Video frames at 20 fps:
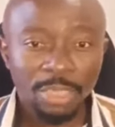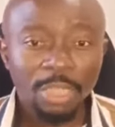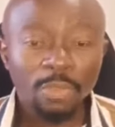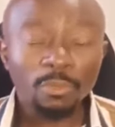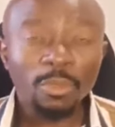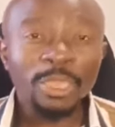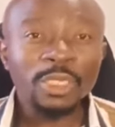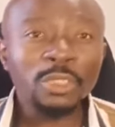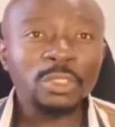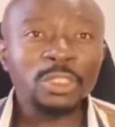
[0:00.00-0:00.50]

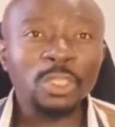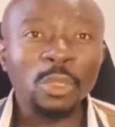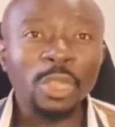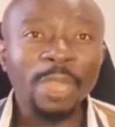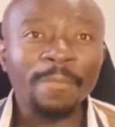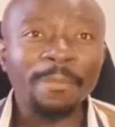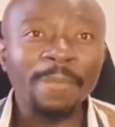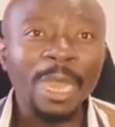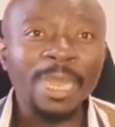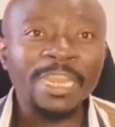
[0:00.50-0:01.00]
When we talk
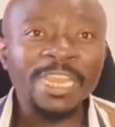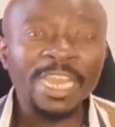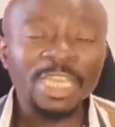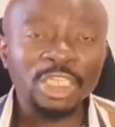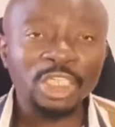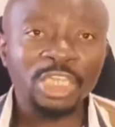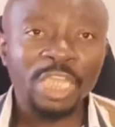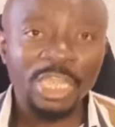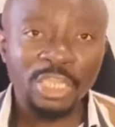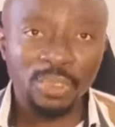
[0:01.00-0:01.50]
about
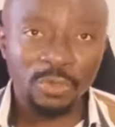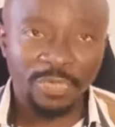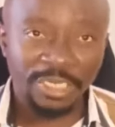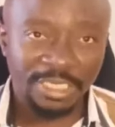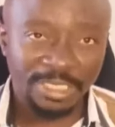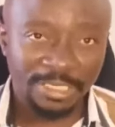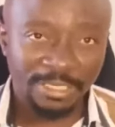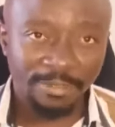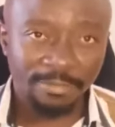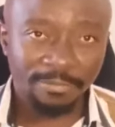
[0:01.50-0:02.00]
national
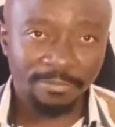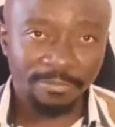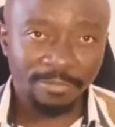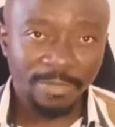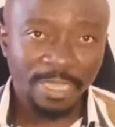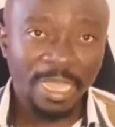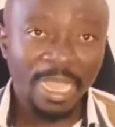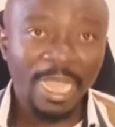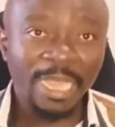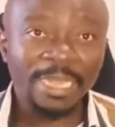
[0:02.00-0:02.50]
unity
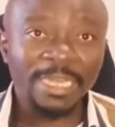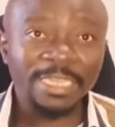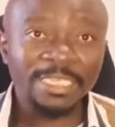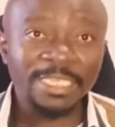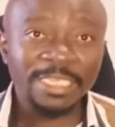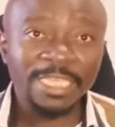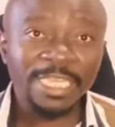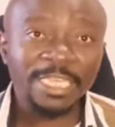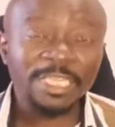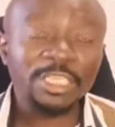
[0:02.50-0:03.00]
and the
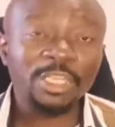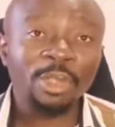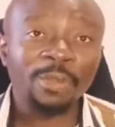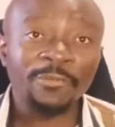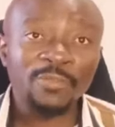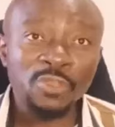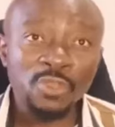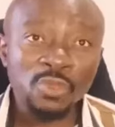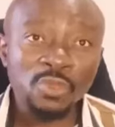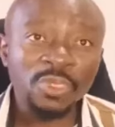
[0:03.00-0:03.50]
state
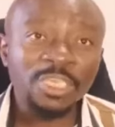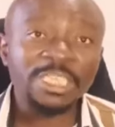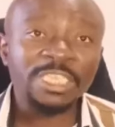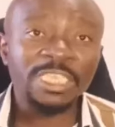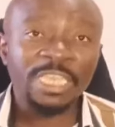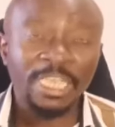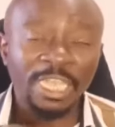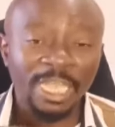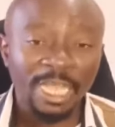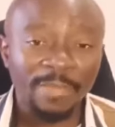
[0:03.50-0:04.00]
of
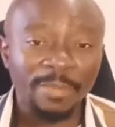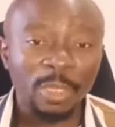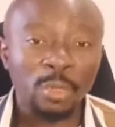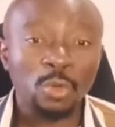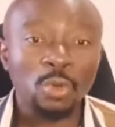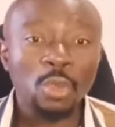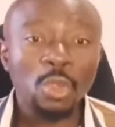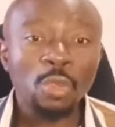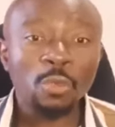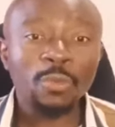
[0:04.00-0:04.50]
unity in
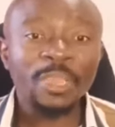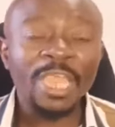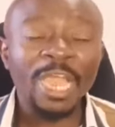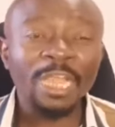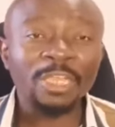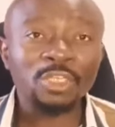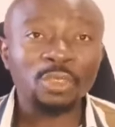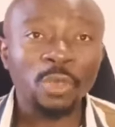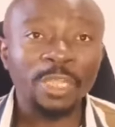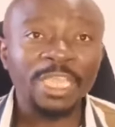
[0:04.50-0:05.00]
Cameroon, we
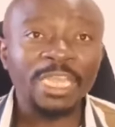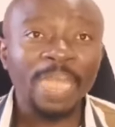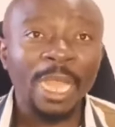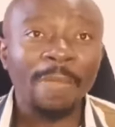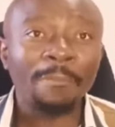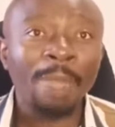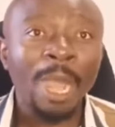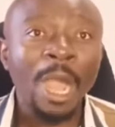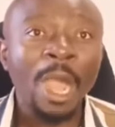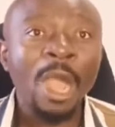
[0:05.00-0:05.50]
are talking
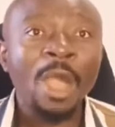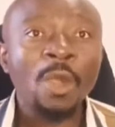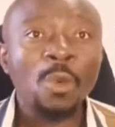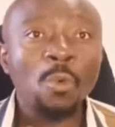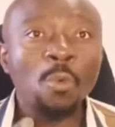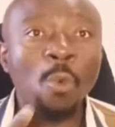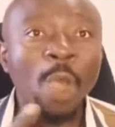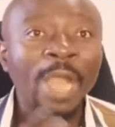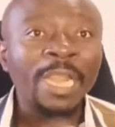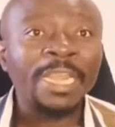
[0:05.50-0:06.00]
about
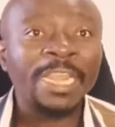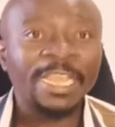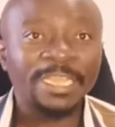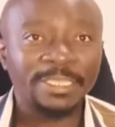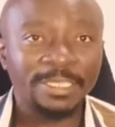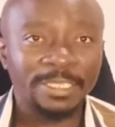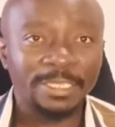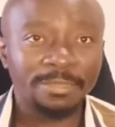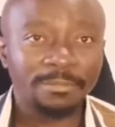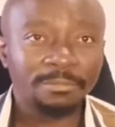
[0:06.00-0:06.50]

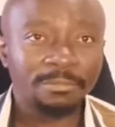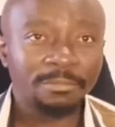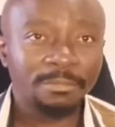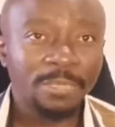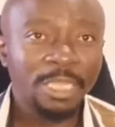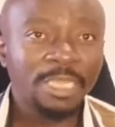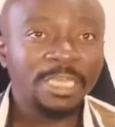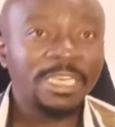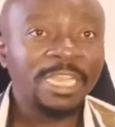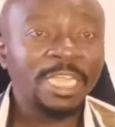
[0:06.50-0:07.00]
oneness.
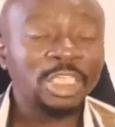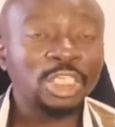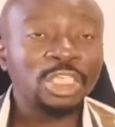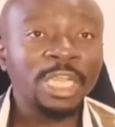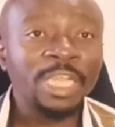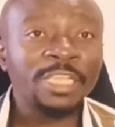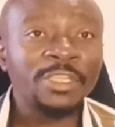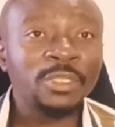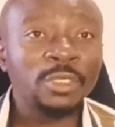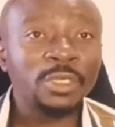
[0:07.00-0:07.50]

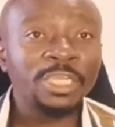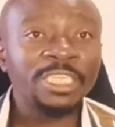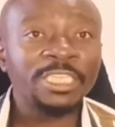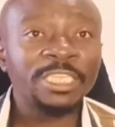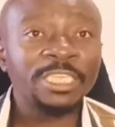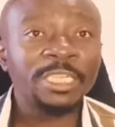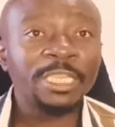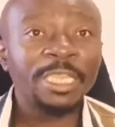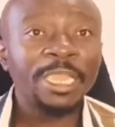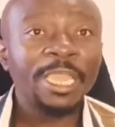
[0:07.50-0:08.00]
National
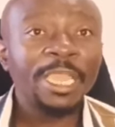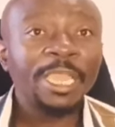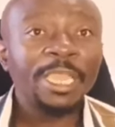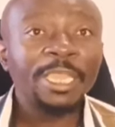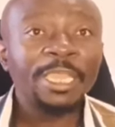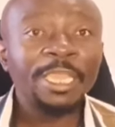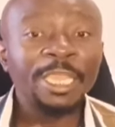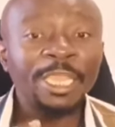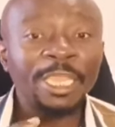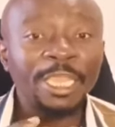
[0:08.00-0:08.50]
unity
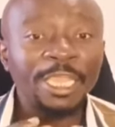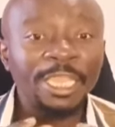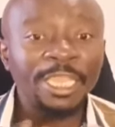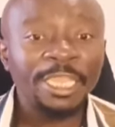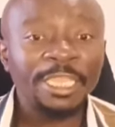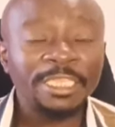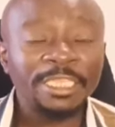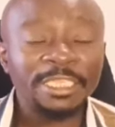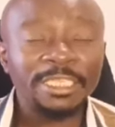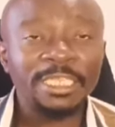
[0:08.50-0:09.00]

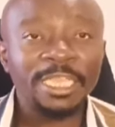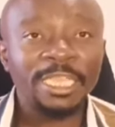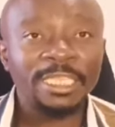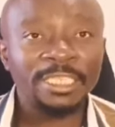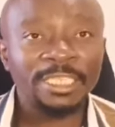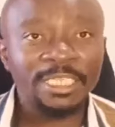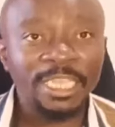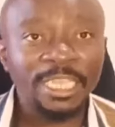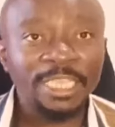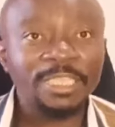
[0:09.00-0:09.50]
is a
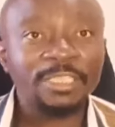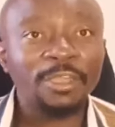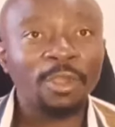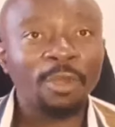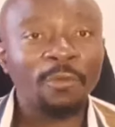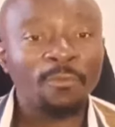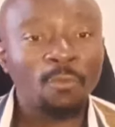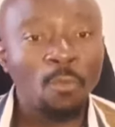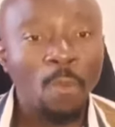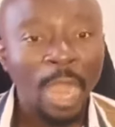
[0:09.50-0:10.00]
state
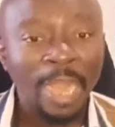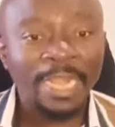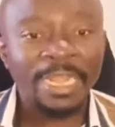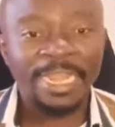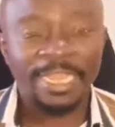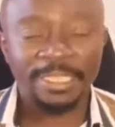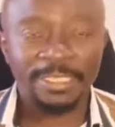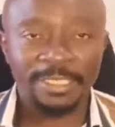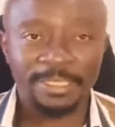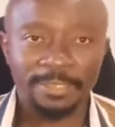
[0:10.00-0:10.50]
of
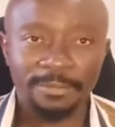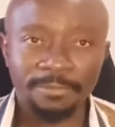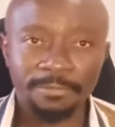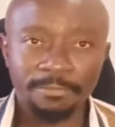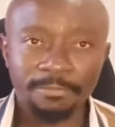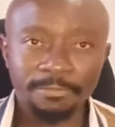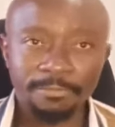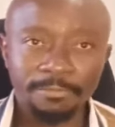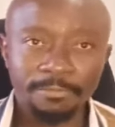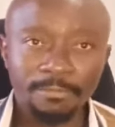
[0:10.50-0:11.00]
oneness
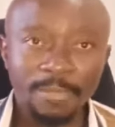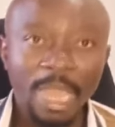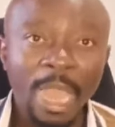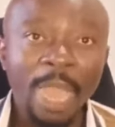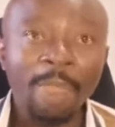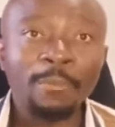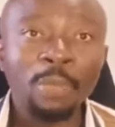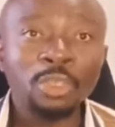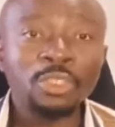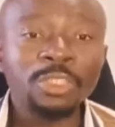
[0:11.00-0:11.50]

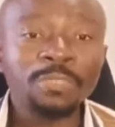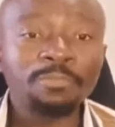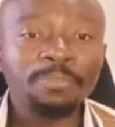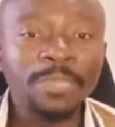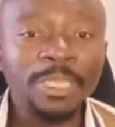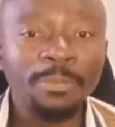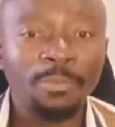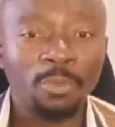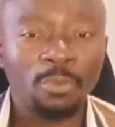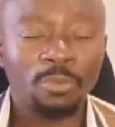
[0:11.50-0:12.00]
amongst
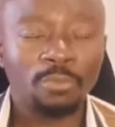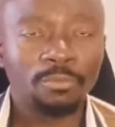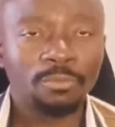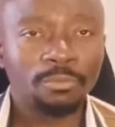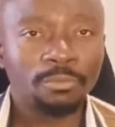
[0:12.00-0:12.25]
people